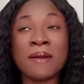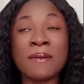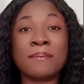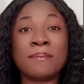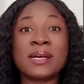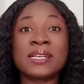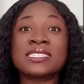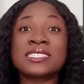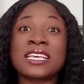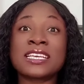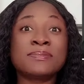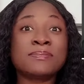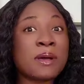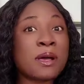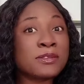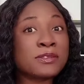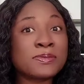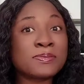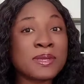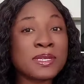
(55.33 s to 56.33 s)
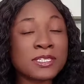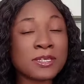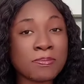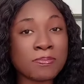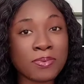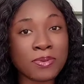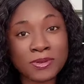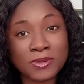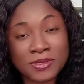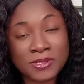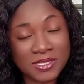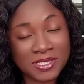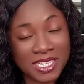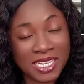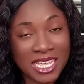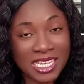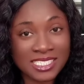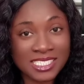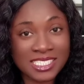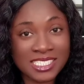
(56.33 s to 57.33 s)
Basket Mouth made a post
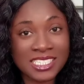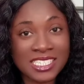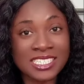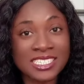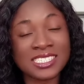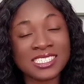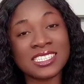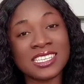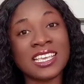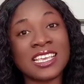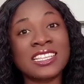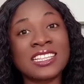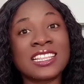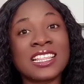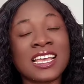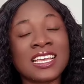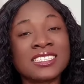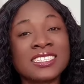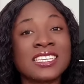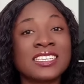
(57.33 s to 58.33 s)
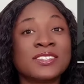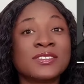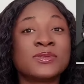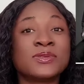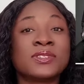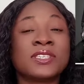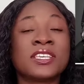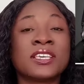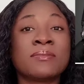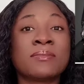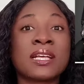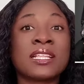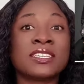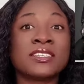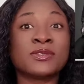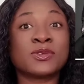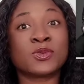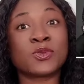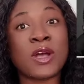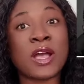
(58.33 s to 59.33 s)
last year saying that him and
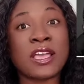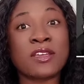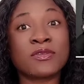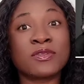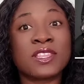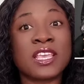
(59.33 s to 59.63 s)
his wife,